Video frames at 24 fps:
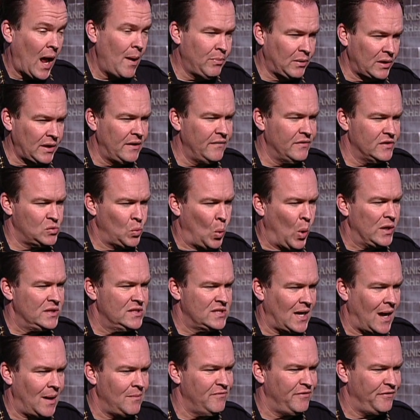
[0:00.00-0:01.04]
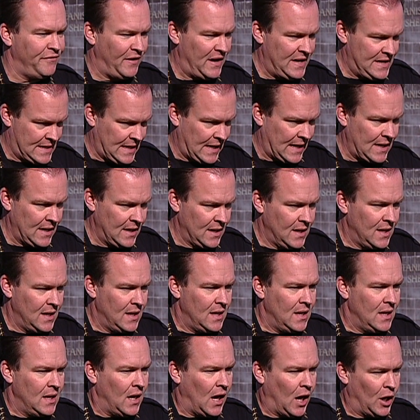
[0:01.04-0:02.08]
I believe is one-time funding
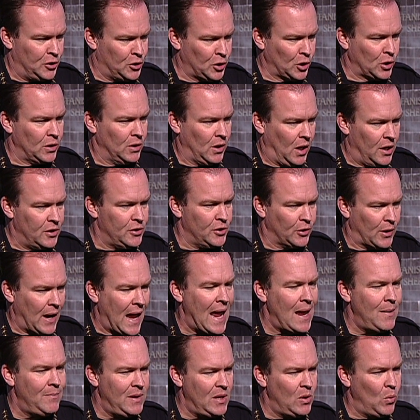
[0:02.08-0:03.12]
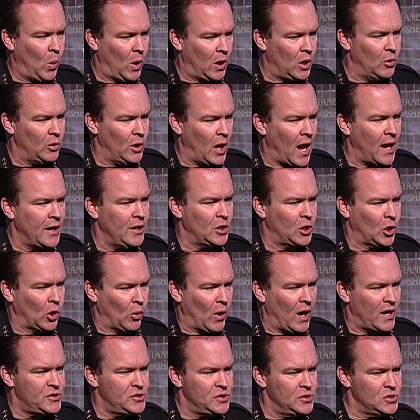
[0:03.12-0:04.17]
under, under AB 109 and
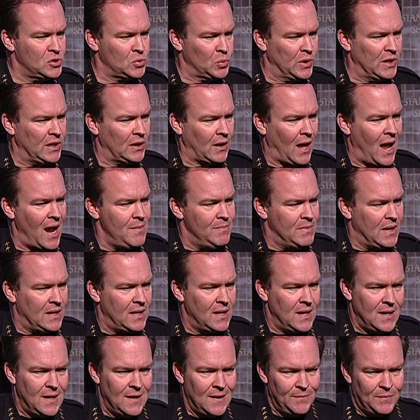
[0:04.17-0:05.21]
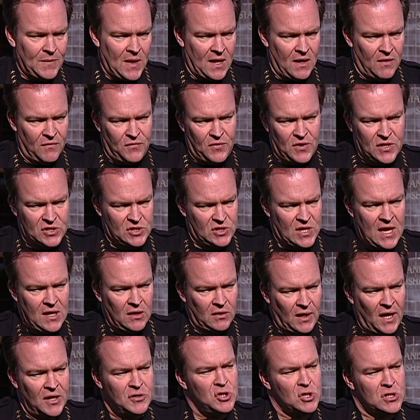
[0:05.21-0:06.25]
corrections realignment. And if the
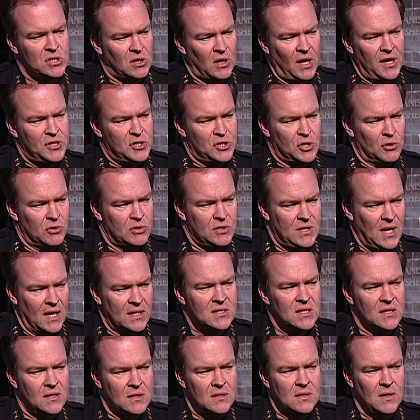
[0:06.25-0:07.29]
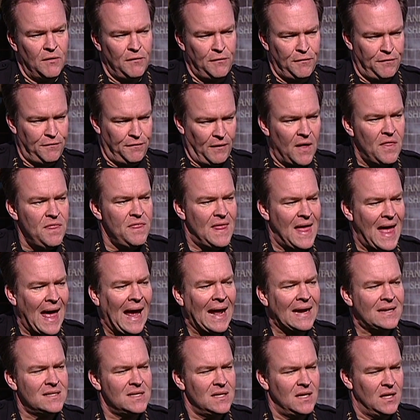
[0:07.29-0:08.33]
state legislature doesn't fund
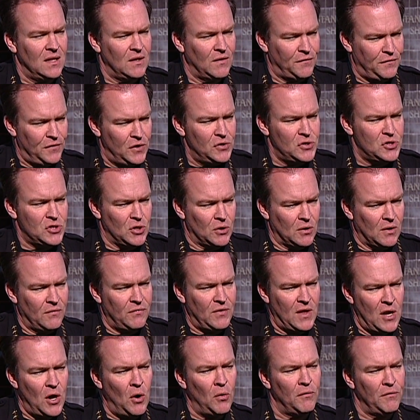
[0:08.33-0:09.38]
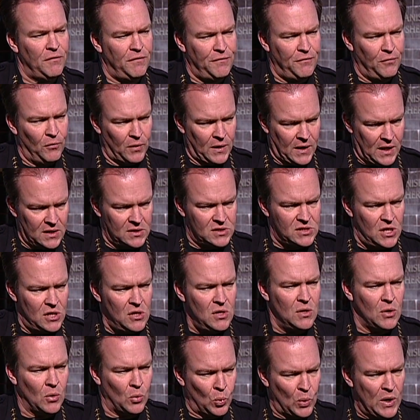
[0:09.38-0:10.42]
that in the future, if they don't
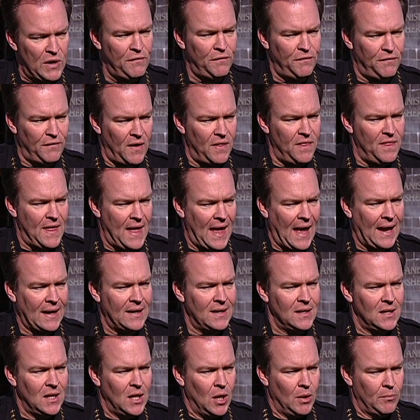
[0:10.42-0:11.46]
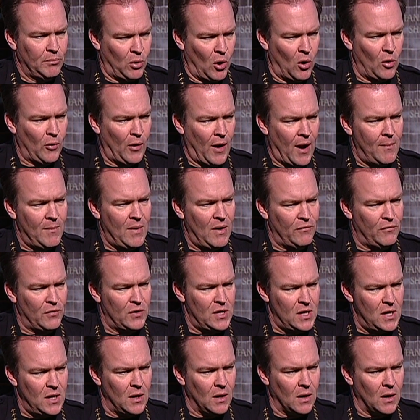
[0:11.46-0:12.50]
continue to refund that program every
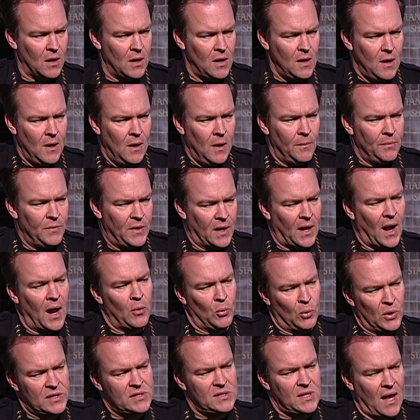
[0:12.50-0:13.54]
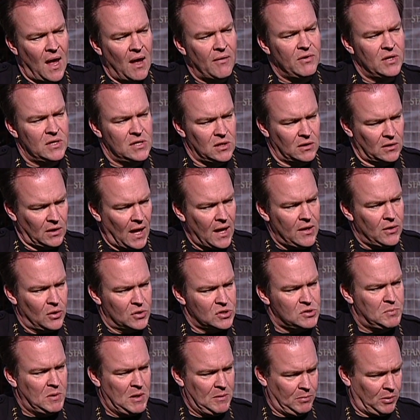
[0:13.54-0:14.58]
year, then I risk having to lay
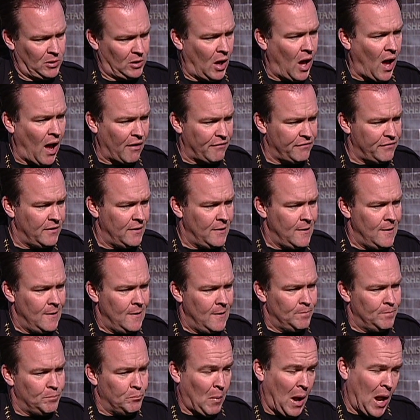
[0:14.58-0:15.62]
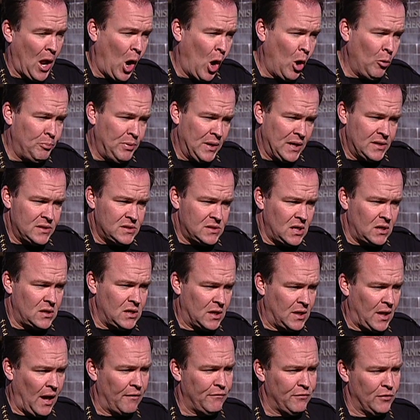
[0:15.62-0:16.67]
those people off. My hope is that
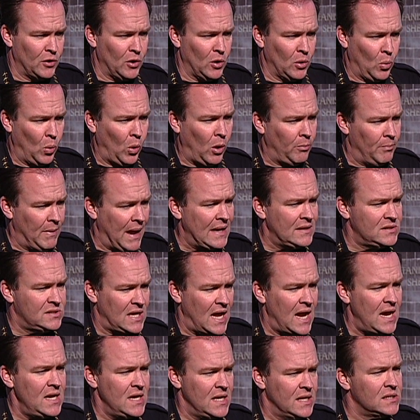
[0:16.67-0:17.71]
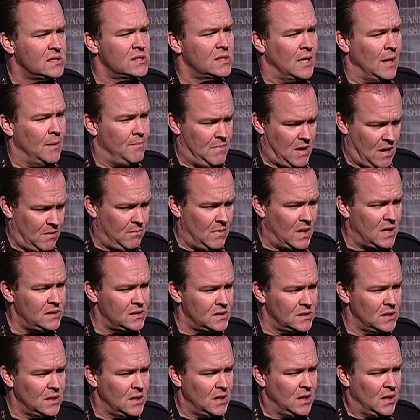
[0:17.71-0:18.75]
the governor will maintain his
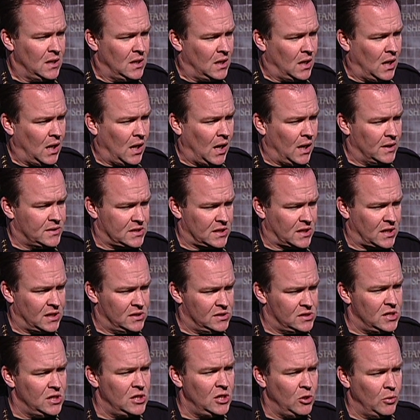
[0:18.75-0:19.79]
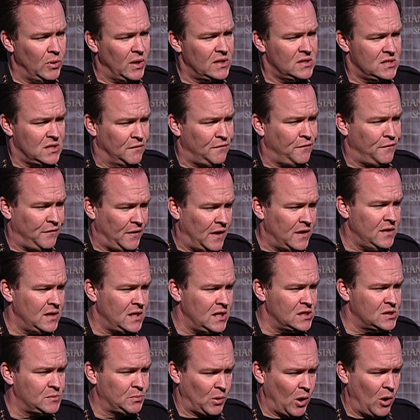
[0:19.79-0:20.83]
commitment uh, to continuing to fund
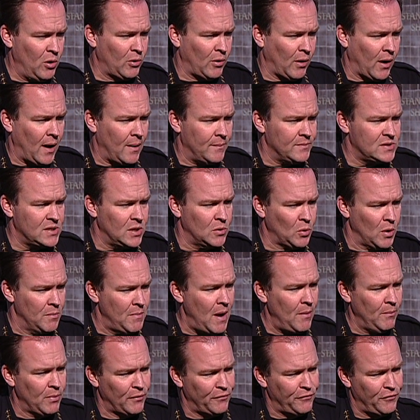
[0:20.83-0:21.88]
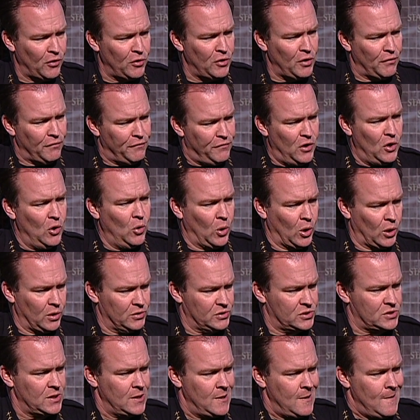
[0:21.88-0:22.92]
these programs. And remember for your
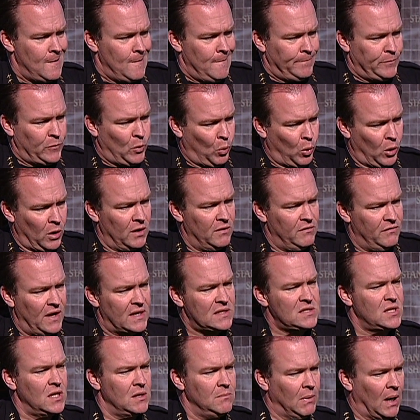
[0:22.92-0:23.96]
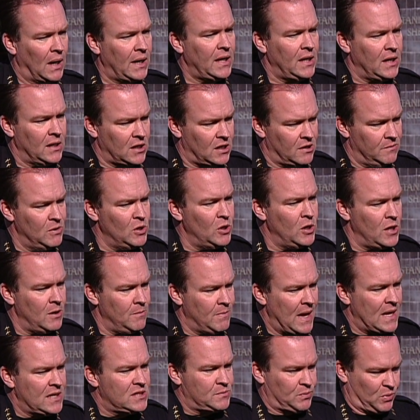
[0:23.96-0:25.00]
viewers, we're investing money in community
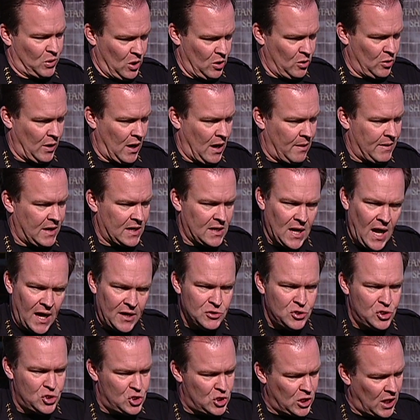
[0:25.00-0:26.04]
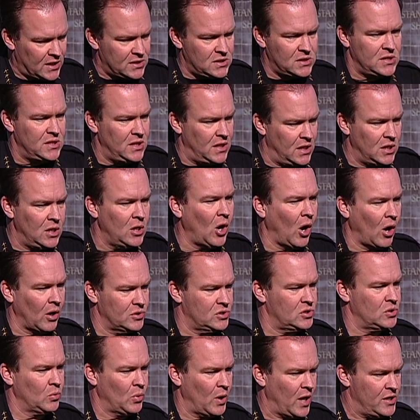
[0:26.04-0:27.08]
based programming, not just
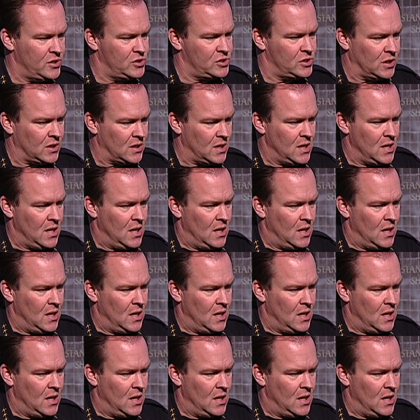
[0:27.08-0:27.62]
incarceration.